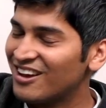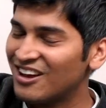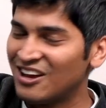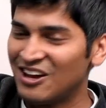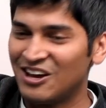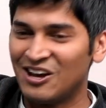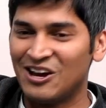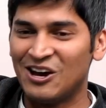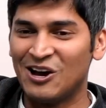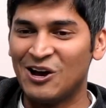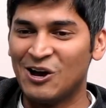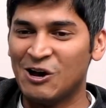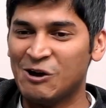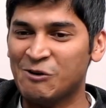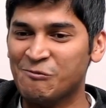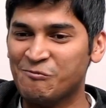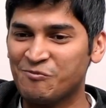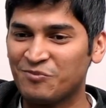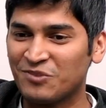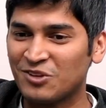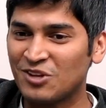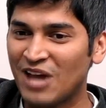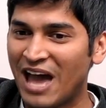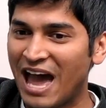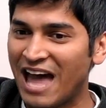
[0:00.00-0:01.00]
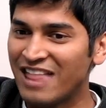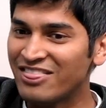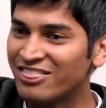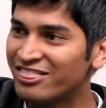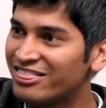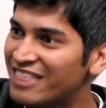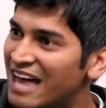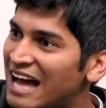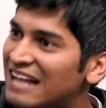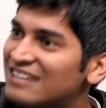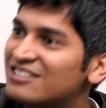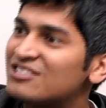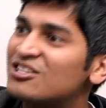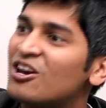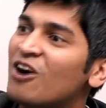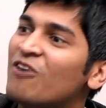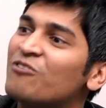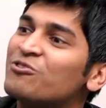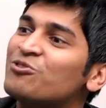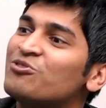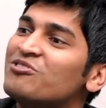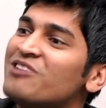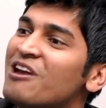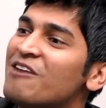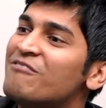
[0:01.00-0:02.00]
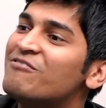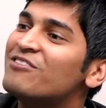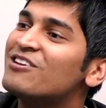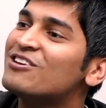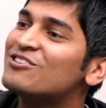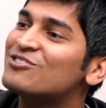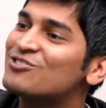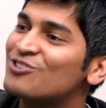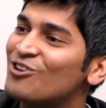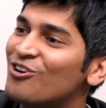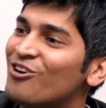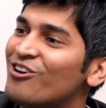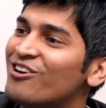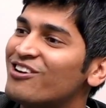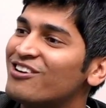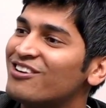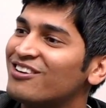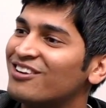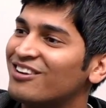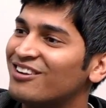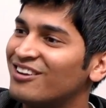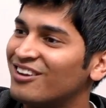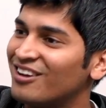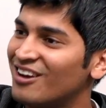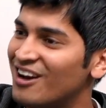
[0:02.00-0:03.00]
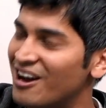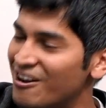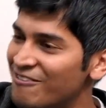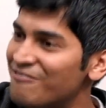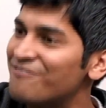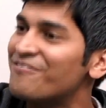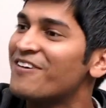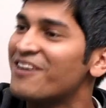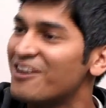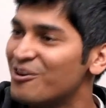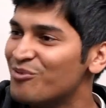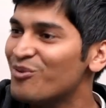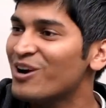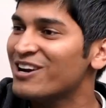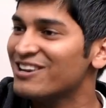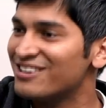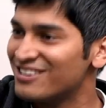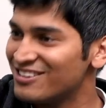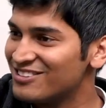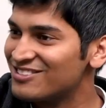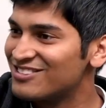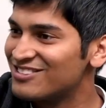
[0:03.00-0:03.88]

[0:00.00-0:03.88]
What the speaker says: And that's how you leverage your unfair advantage.